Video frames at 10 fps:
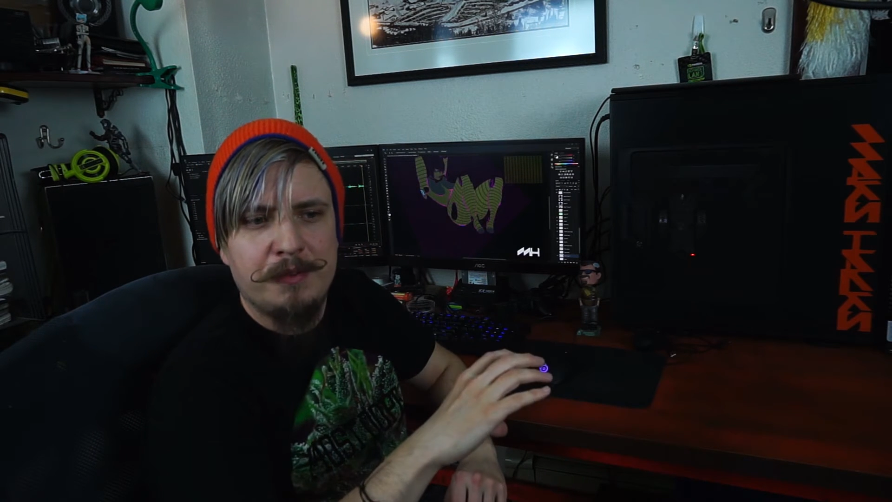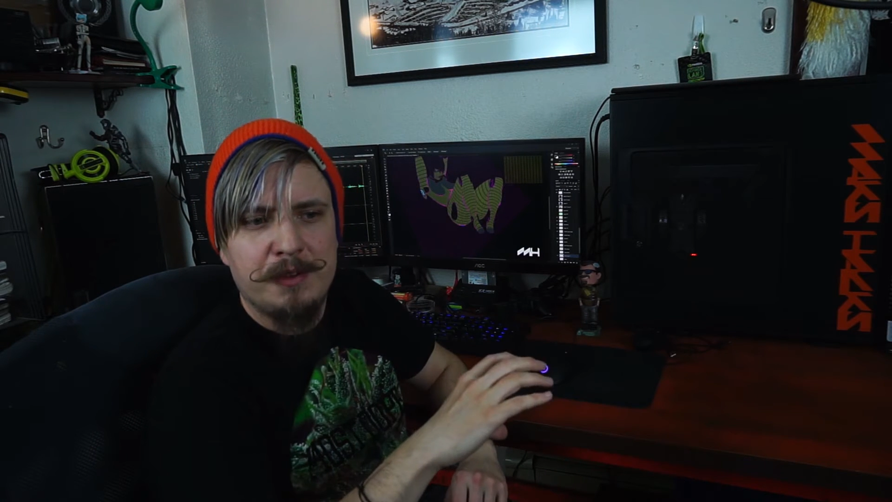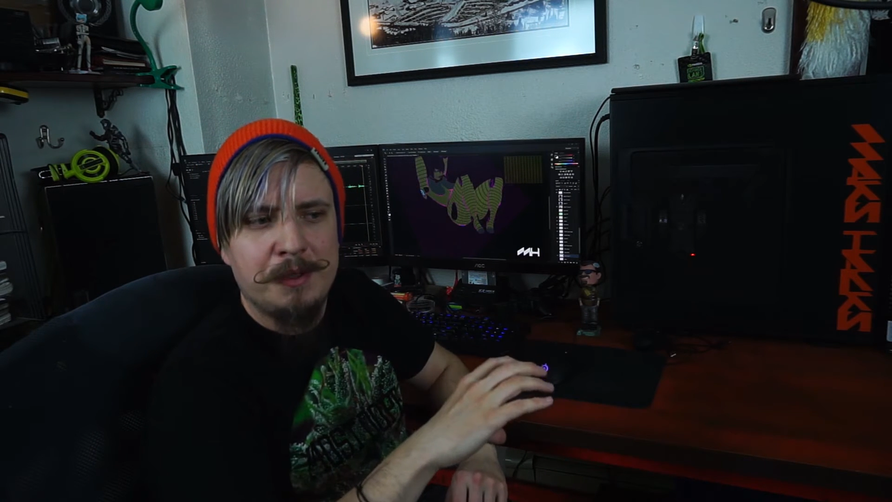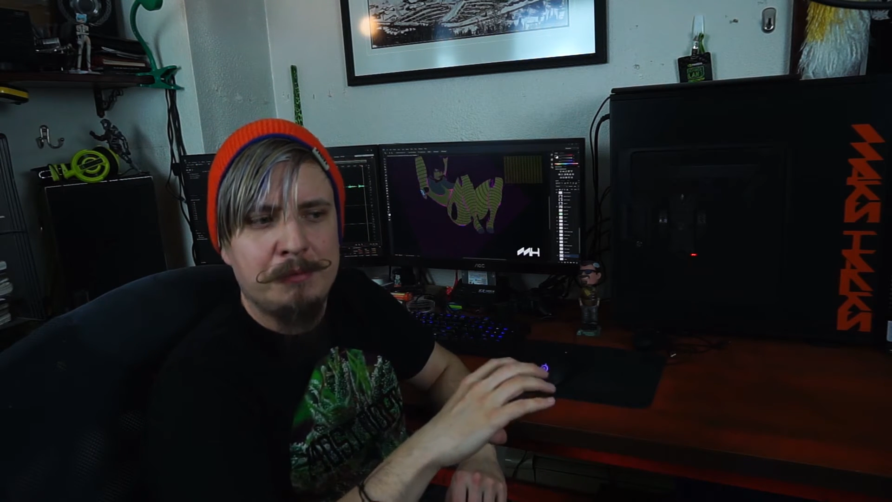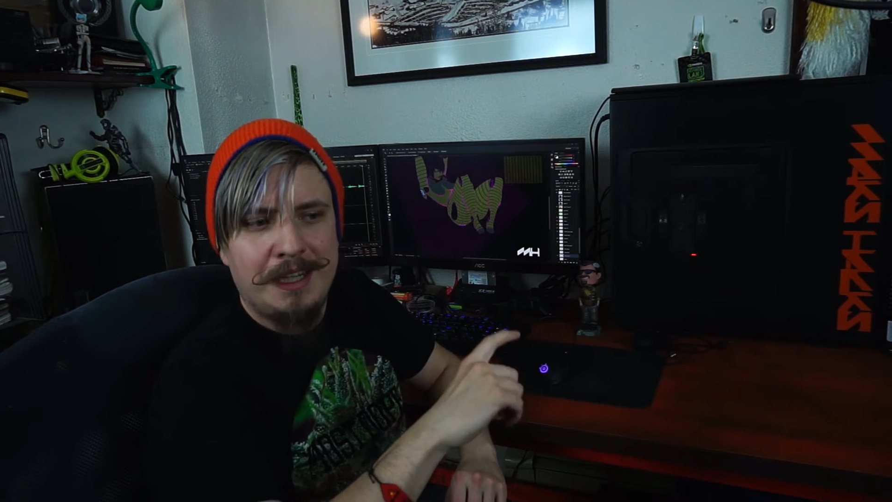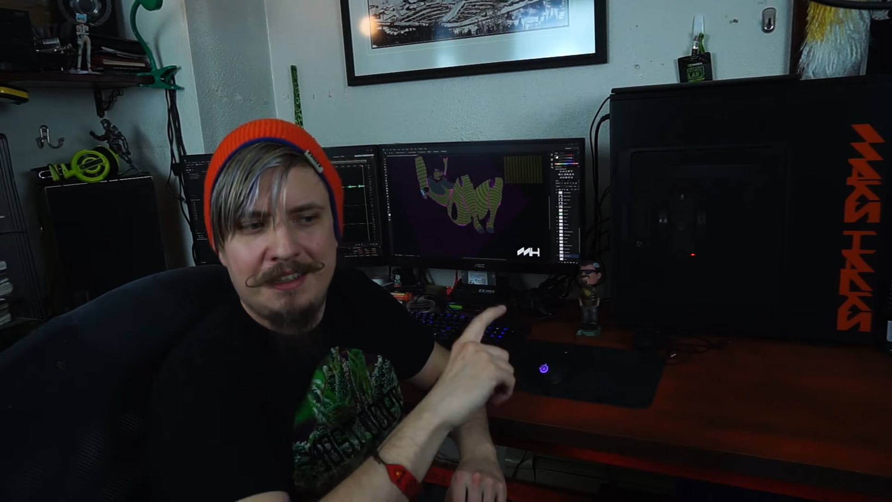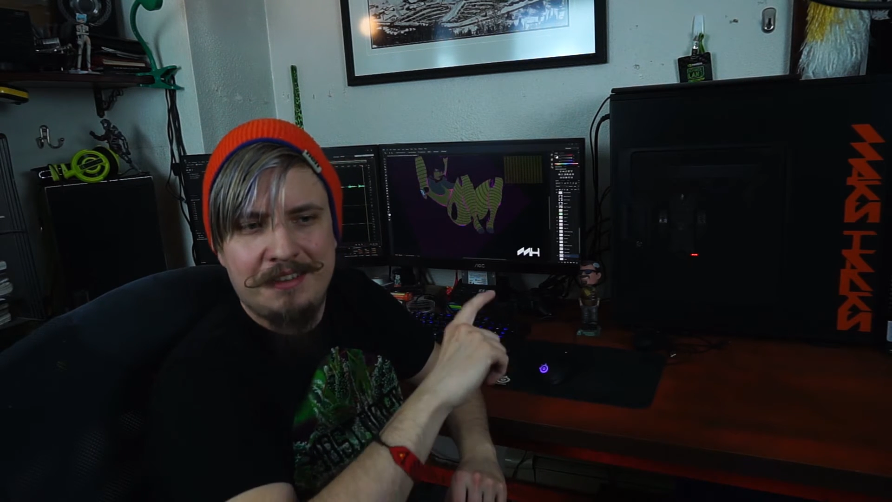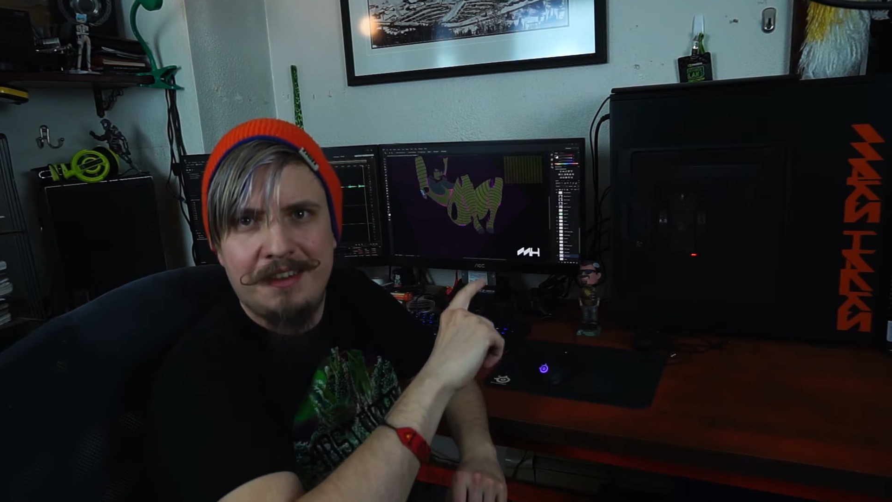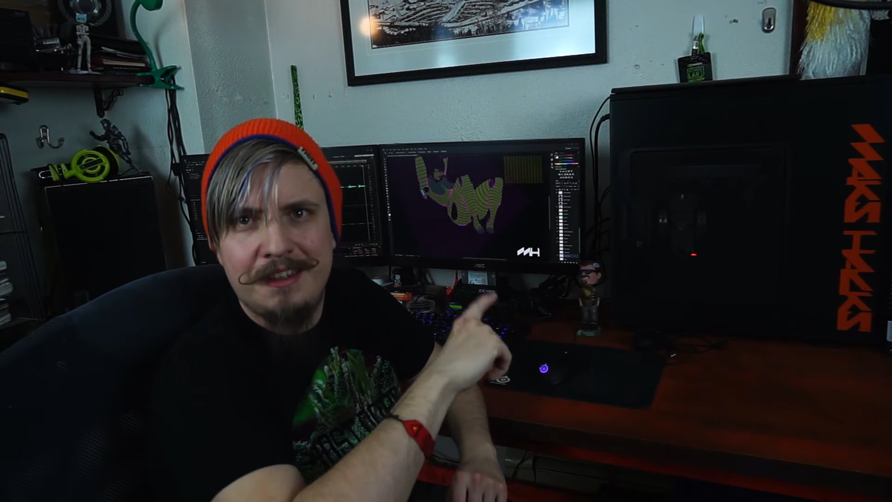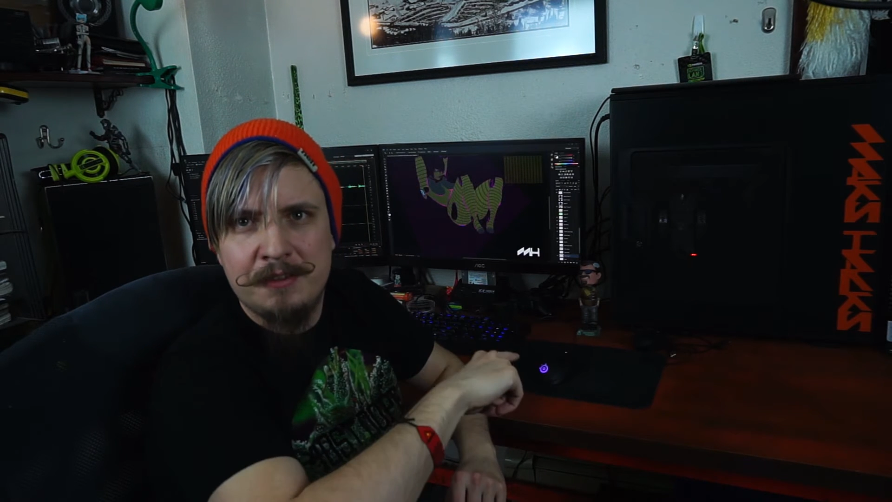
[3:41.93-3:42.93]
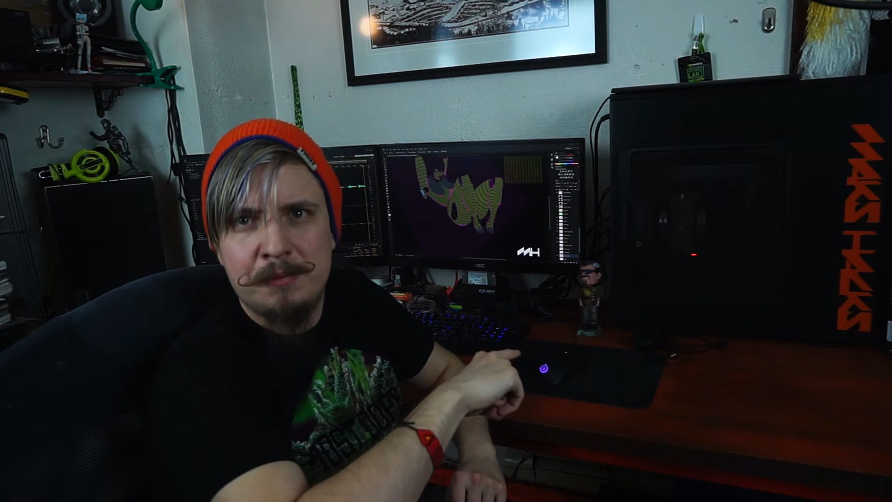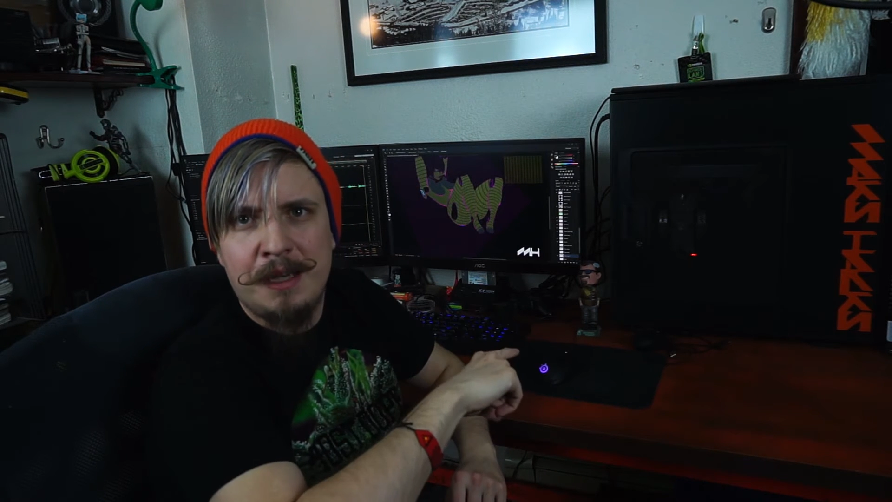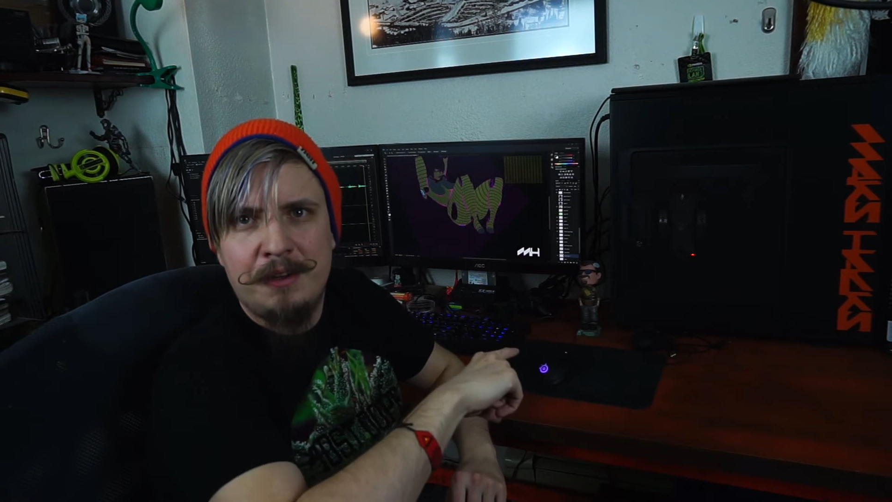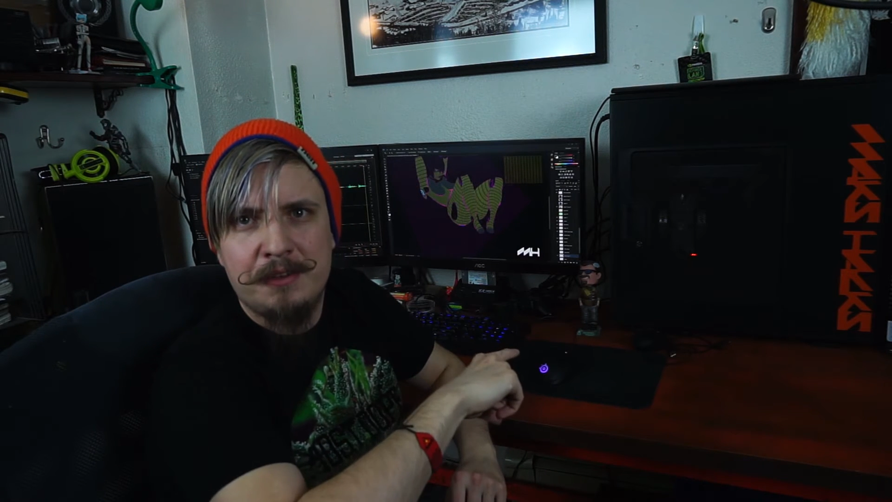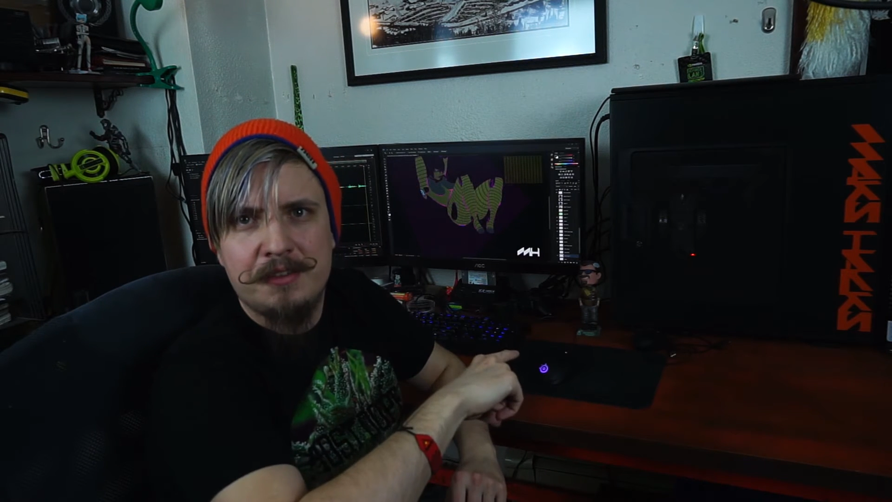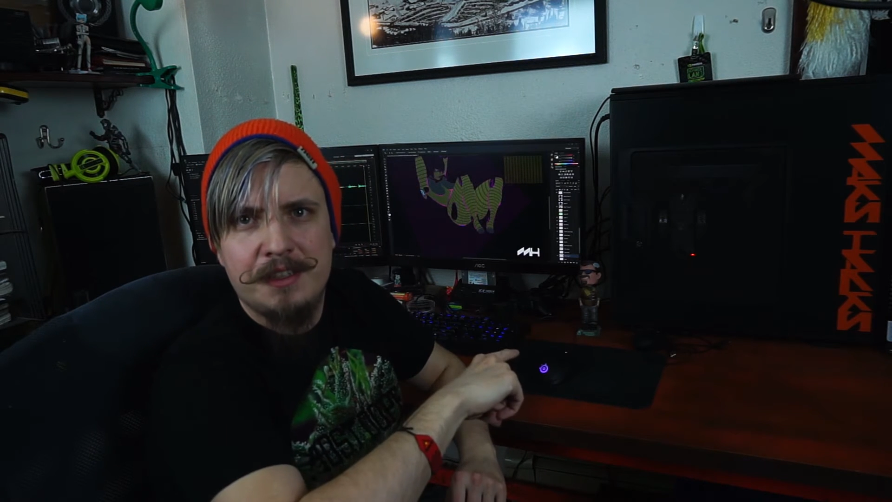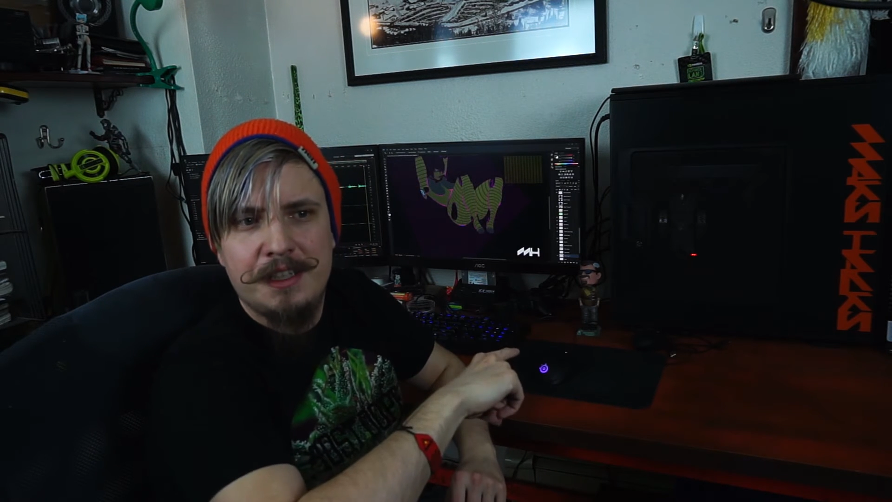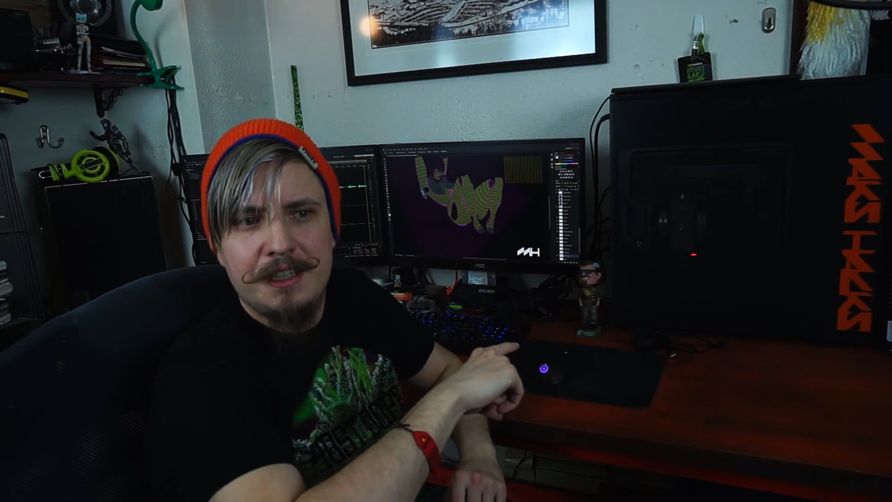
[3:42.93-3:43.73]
somebody buys this mouse